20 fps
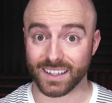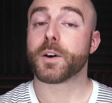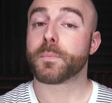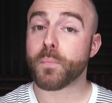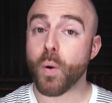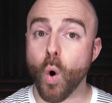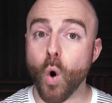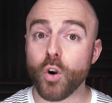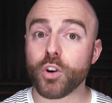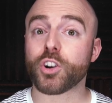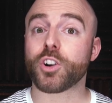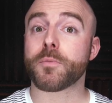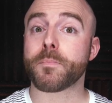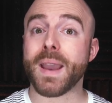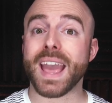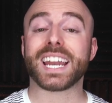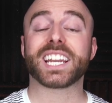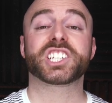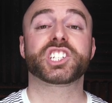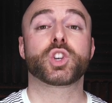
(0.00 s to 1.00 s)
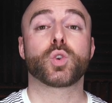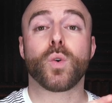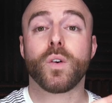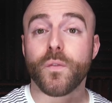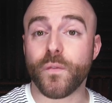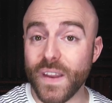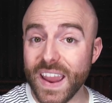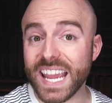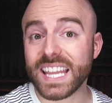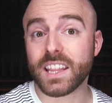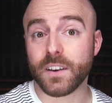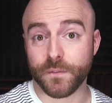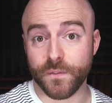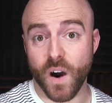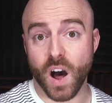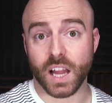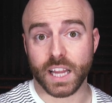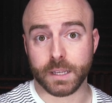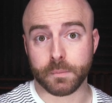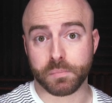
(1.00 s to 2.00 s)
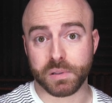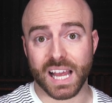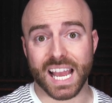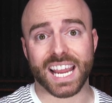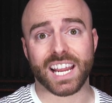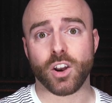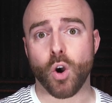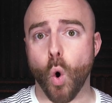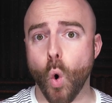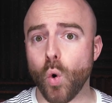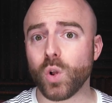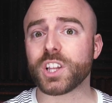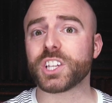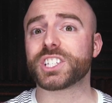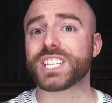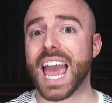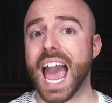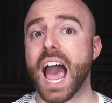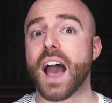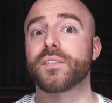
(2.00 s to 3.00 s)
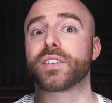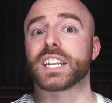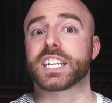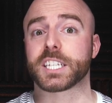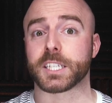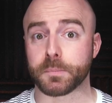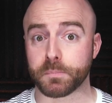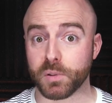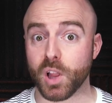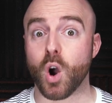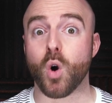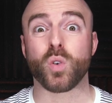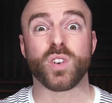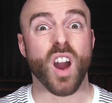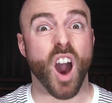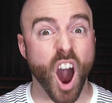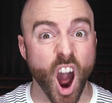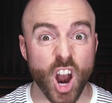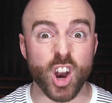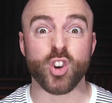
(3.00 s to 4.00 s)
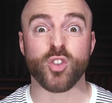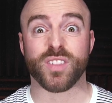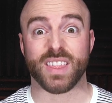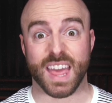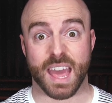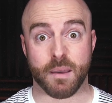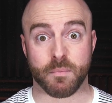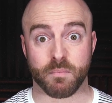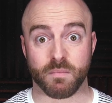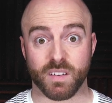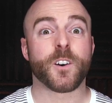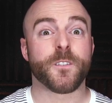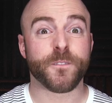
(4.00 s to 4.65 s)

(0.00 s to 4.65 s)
The Porter managed to evade the falling plane, only to have it explode under them.